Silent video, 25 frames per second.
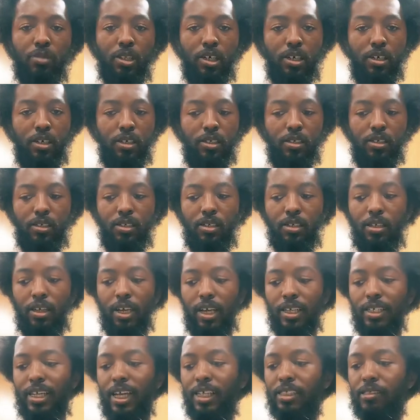blood,
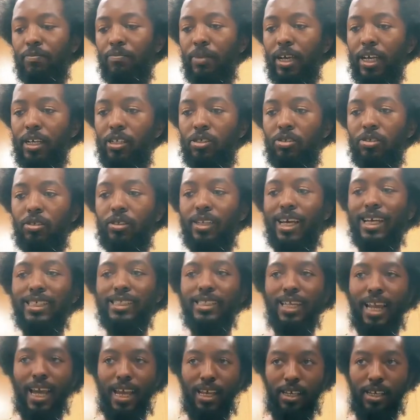and that's major.
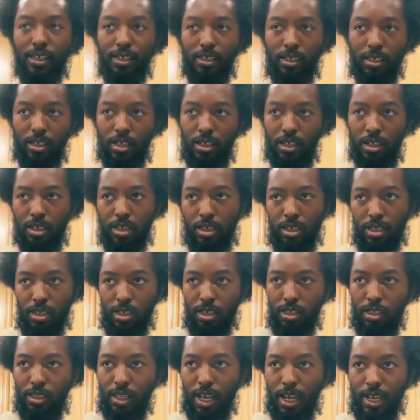That's like
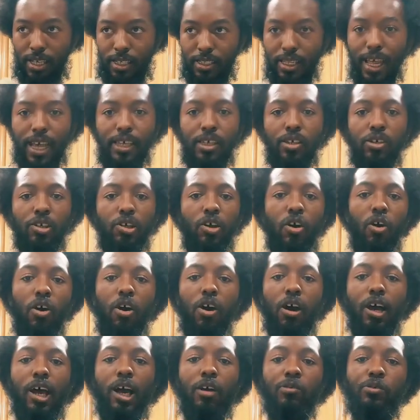your
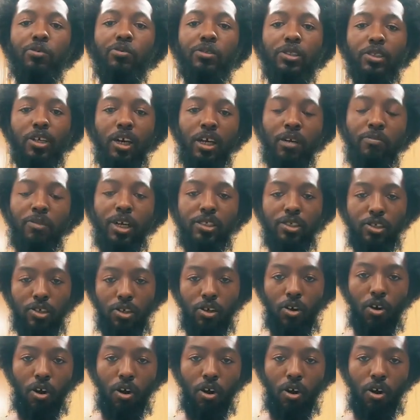car. How we was talking about your